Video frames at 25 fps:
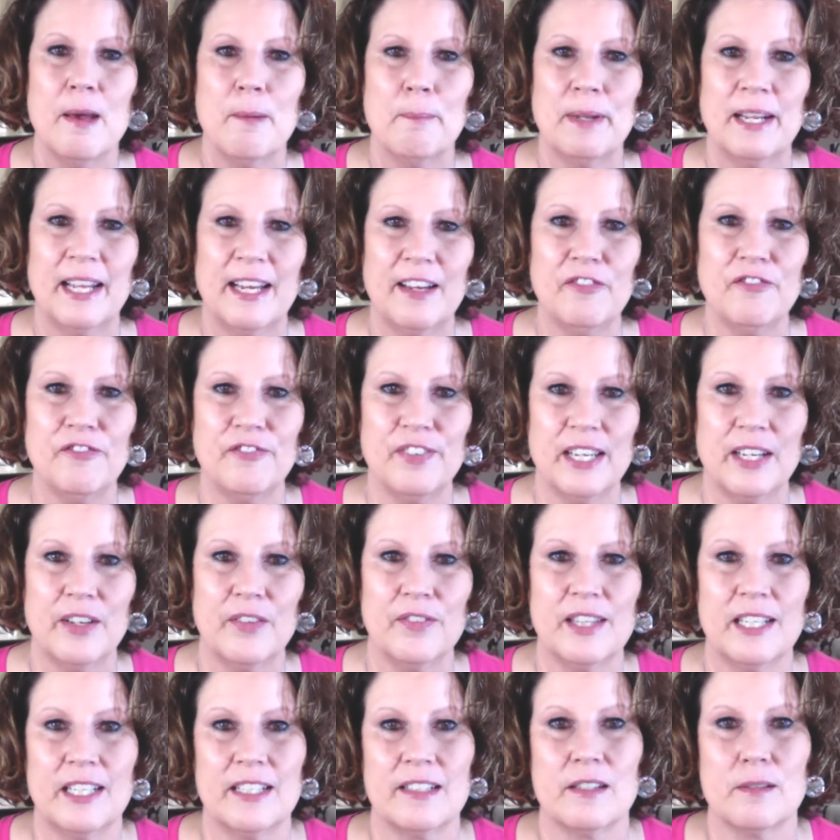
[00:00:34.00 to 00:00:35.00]
But I've
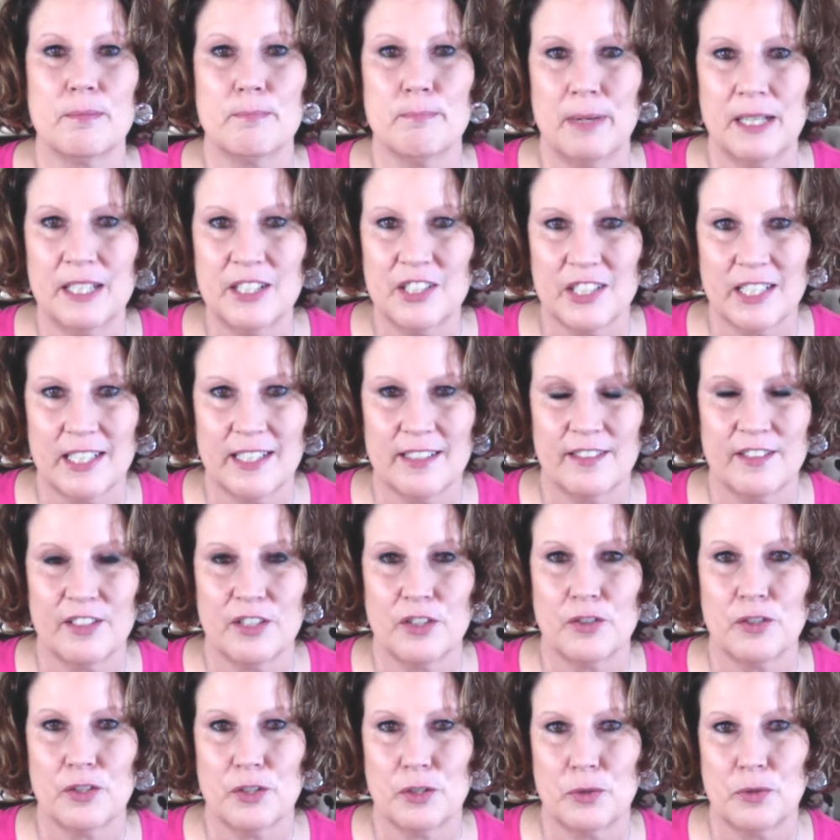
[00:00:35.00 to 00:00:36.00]
found that it's much
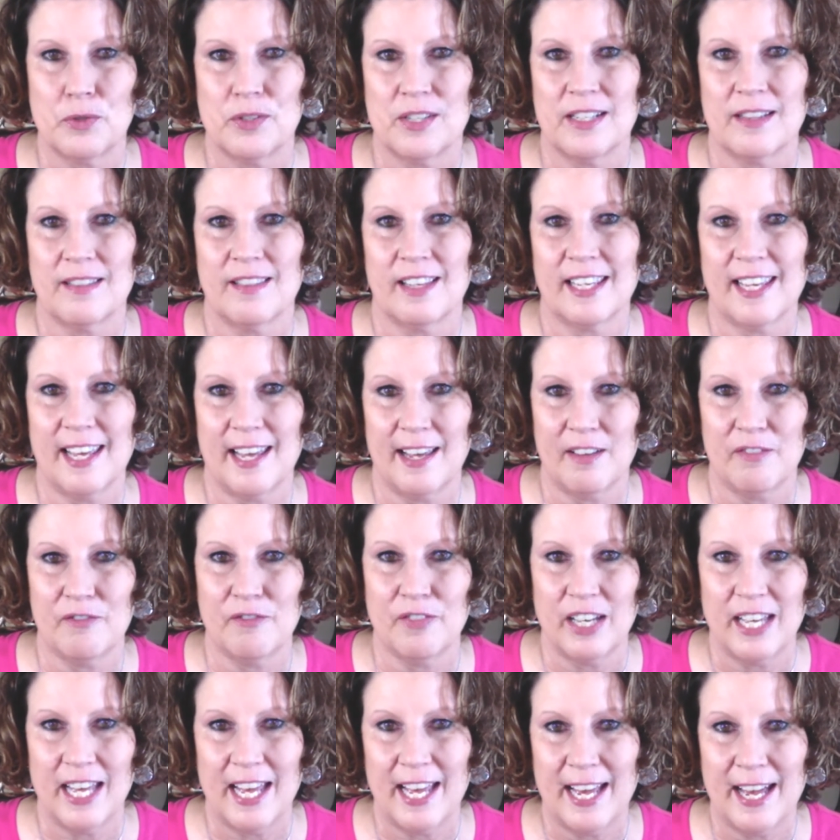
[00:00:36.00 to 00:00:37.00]
easier using the
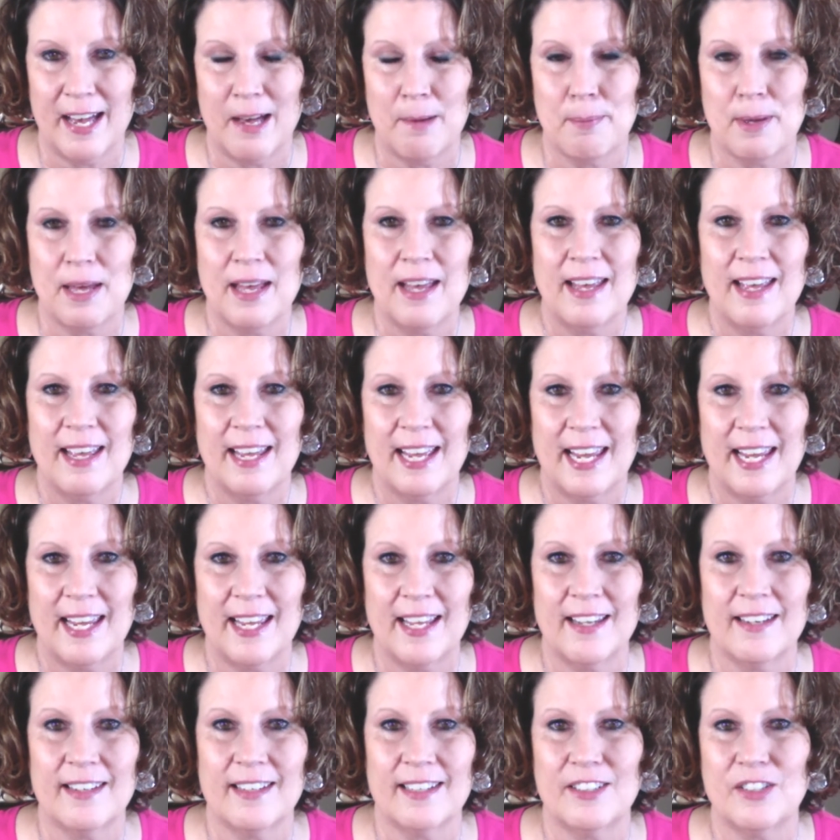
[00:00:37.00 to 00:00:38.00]
Canva app,
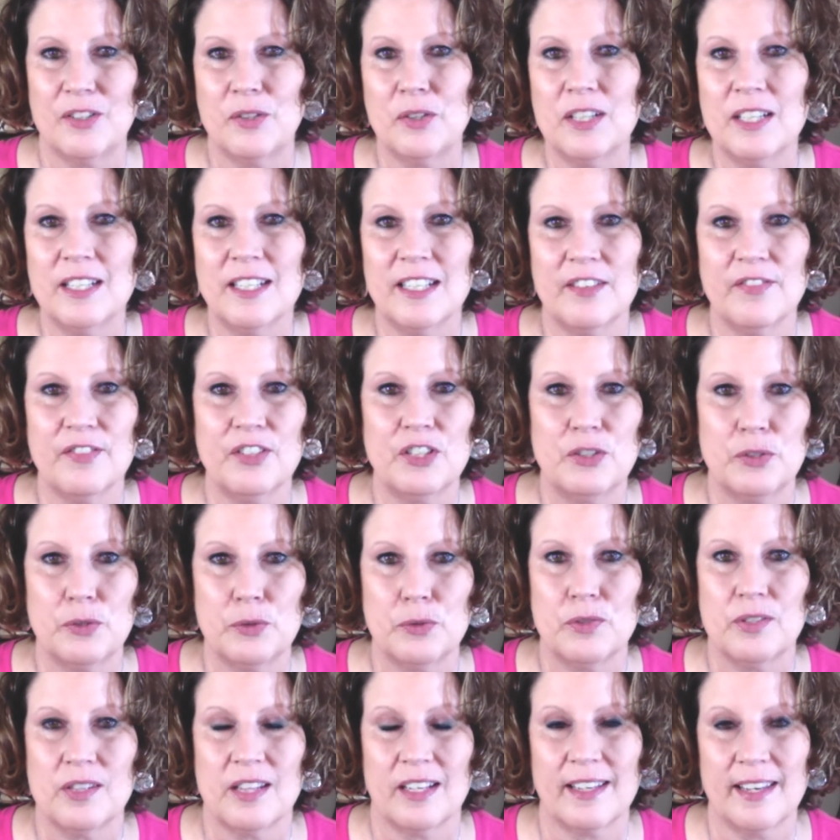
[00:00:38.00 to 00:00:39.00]
and you can even
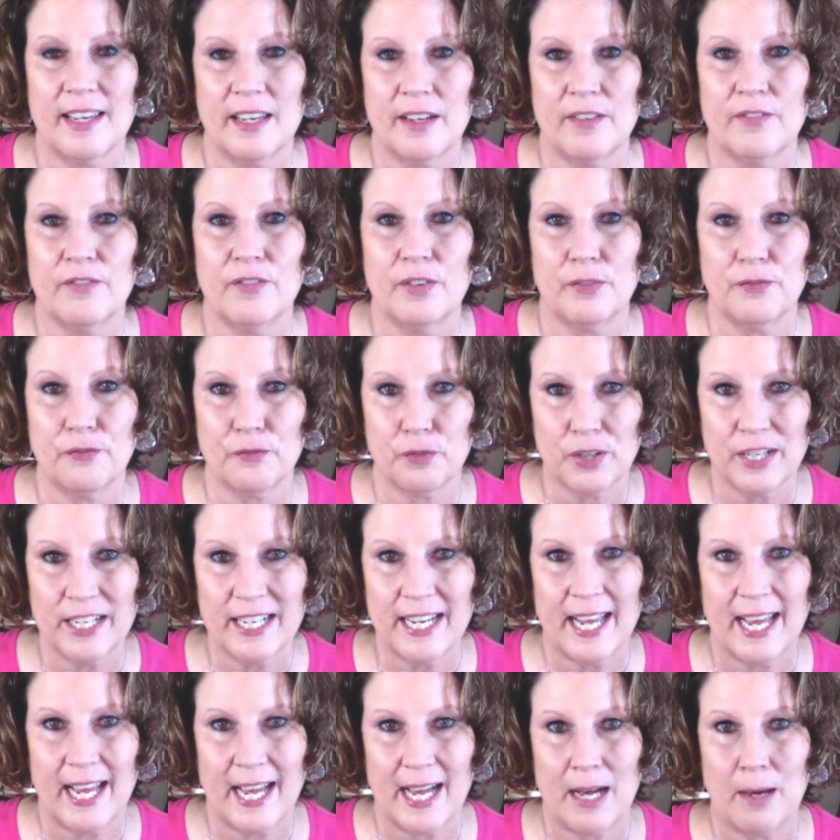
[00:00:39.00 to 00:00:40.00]
use the Canva free
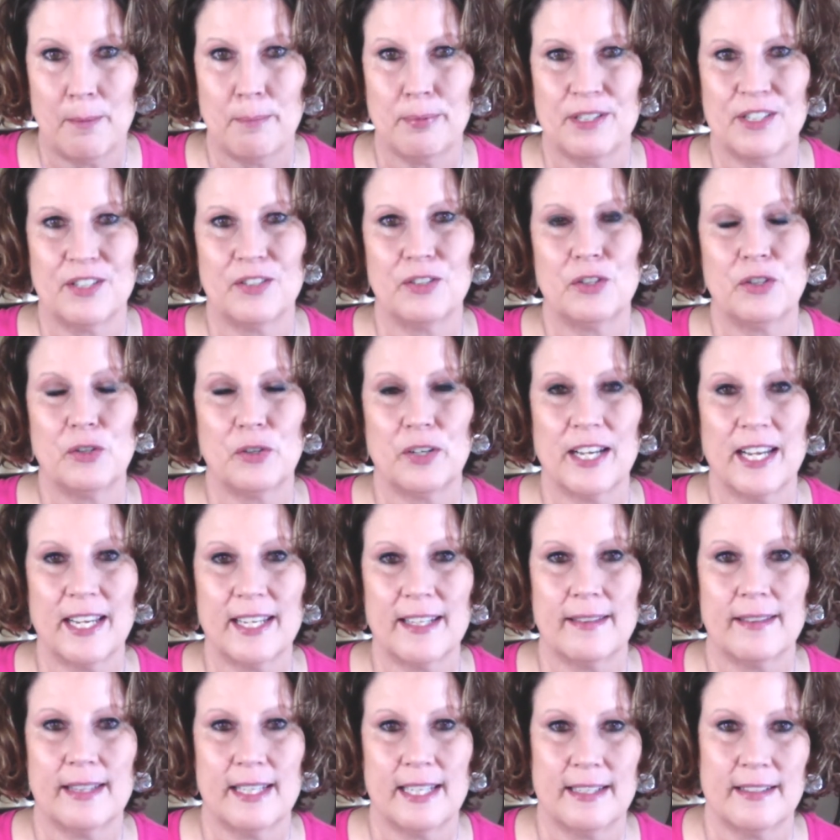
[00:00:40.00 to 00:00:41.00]
app to
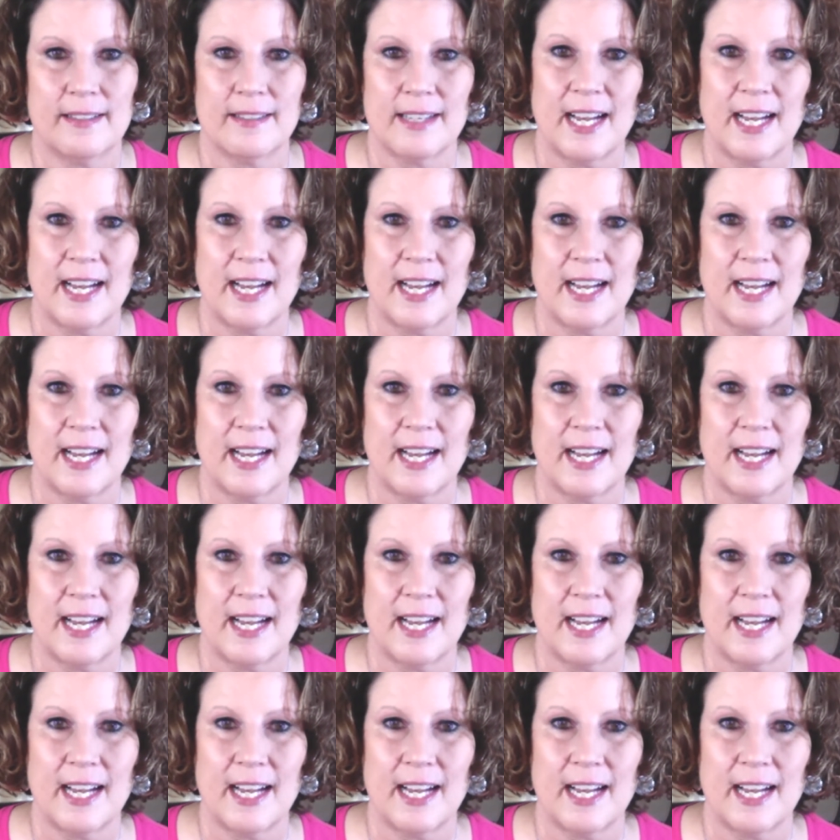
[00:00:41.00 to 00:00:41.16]
create these.